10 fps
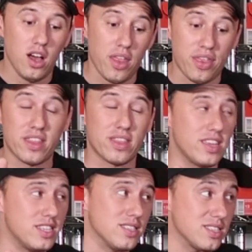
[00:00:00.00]
I think
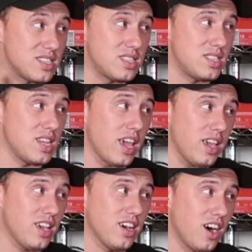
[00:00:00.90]
these are
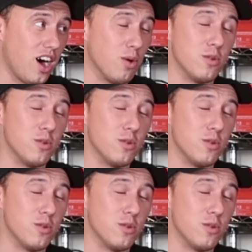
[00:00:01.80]
sick. I